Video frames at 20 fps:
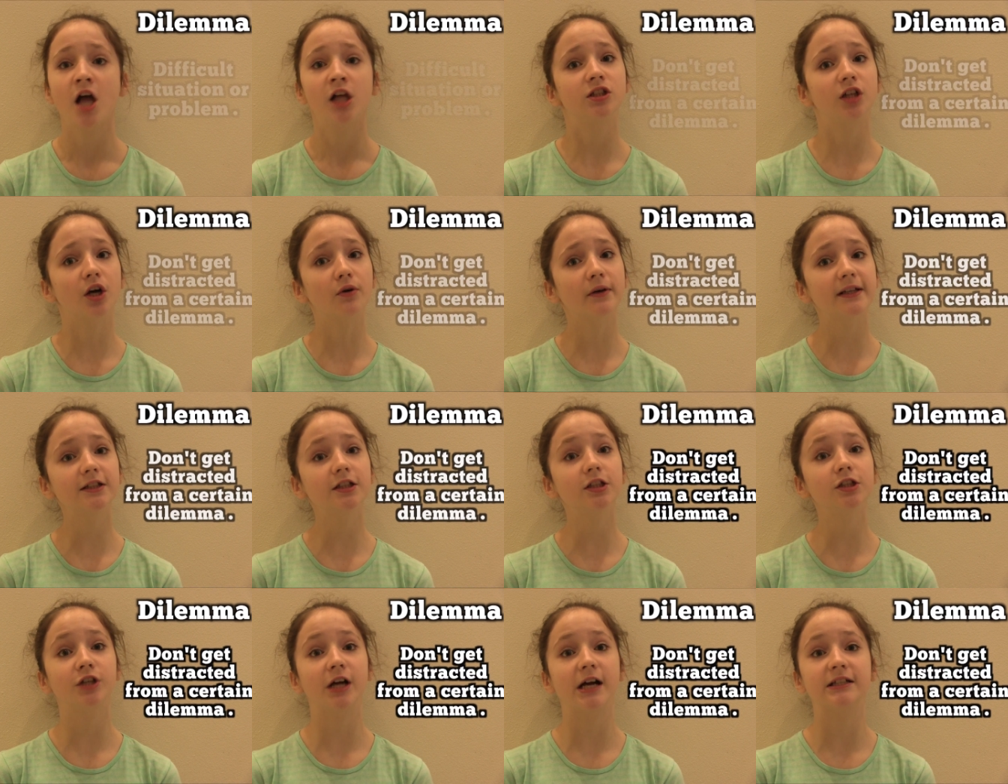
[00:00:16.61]
Don't get
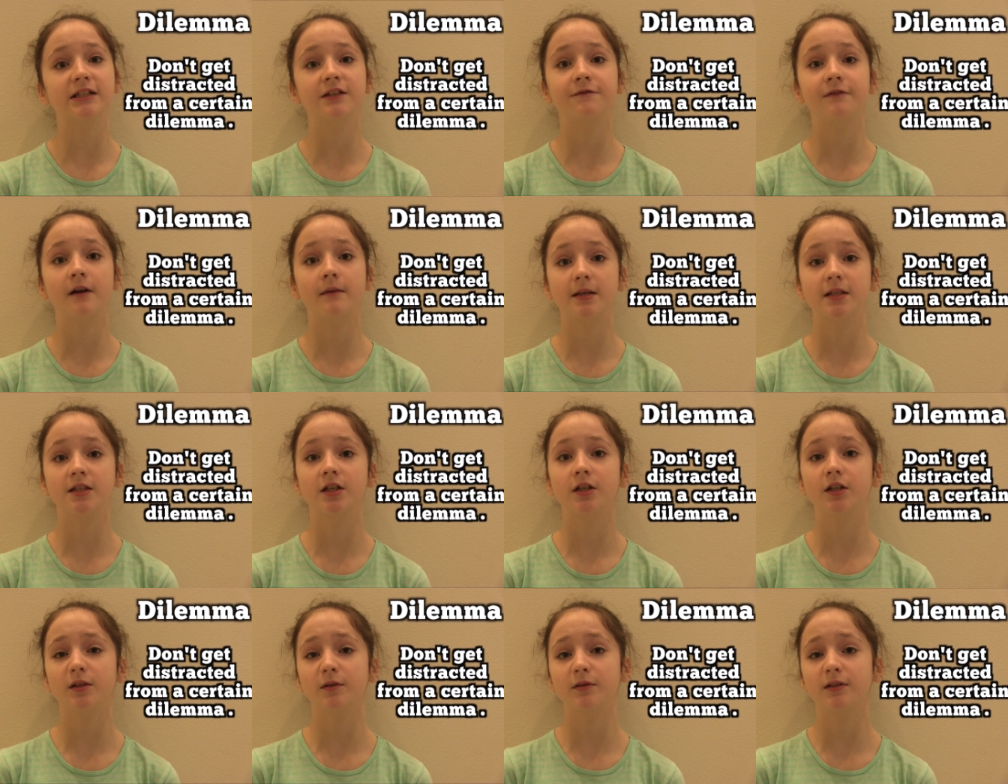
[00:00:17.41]
distracted from a
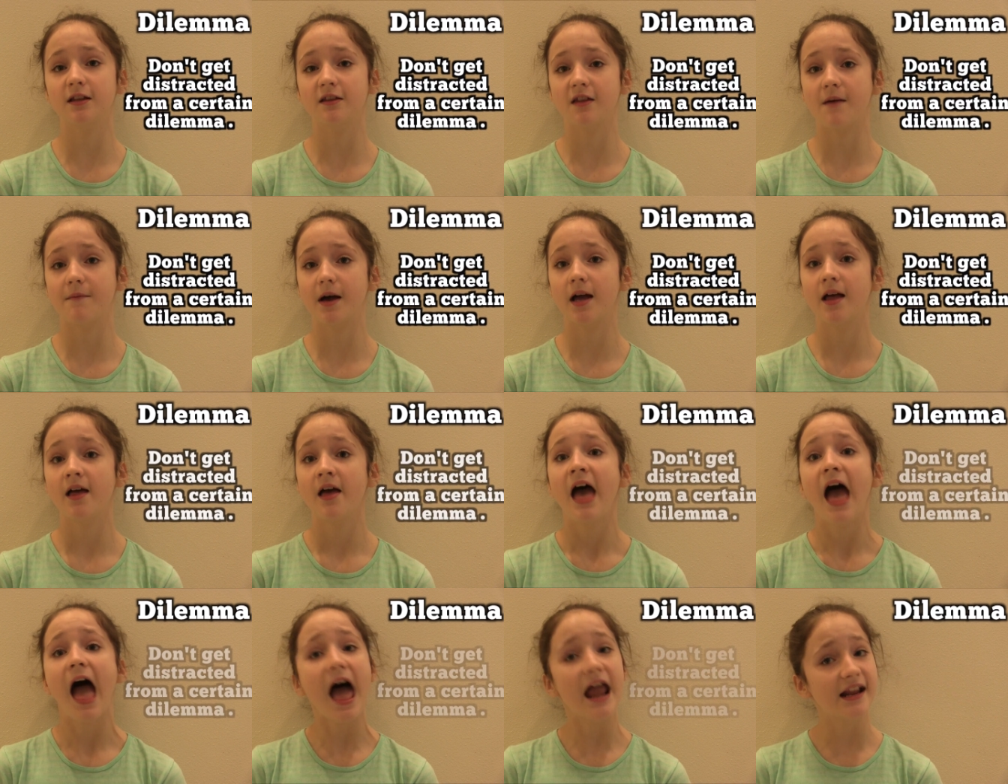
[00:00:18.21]
certain dilemma,
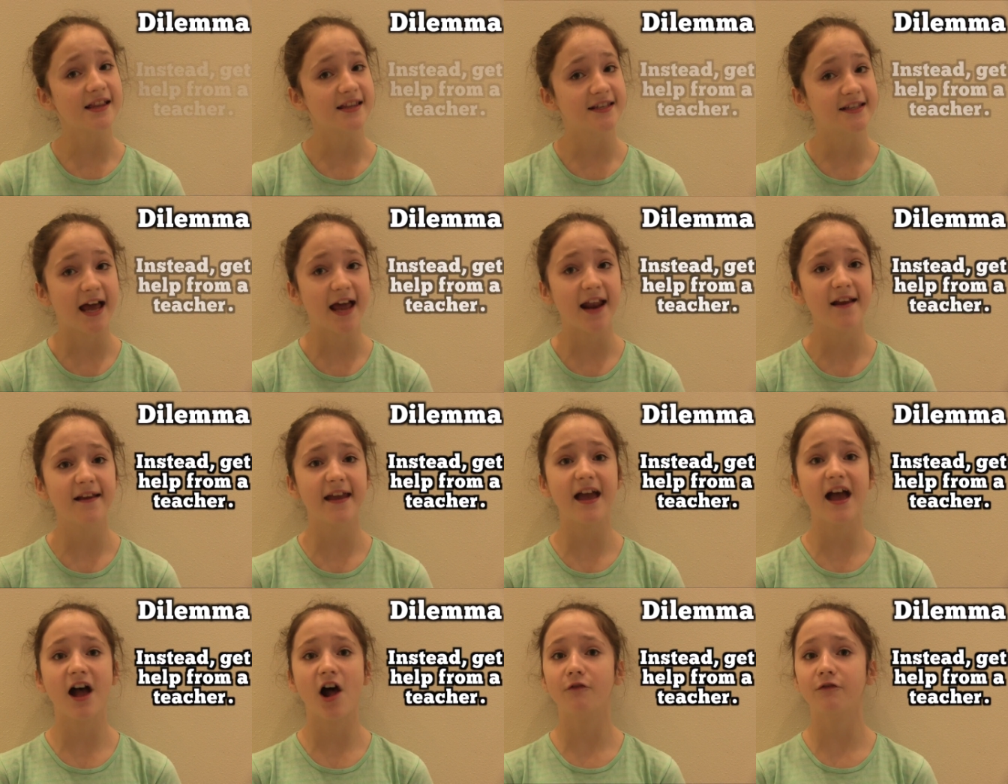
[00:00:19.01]
and instead
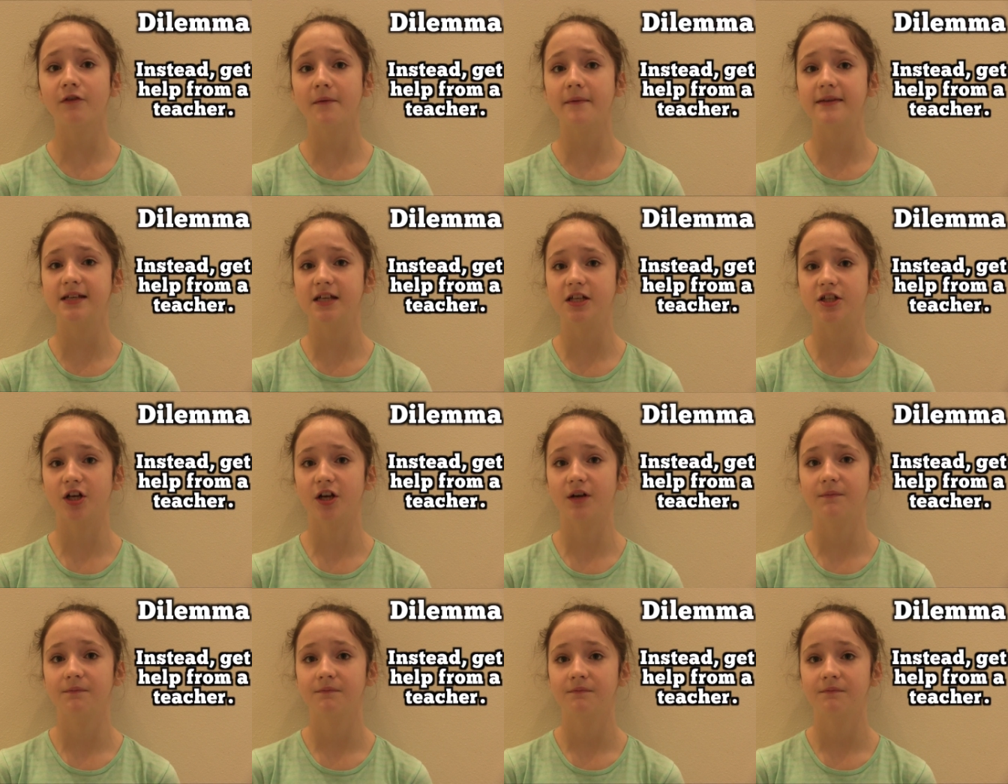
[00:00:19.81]
get help from a teacher.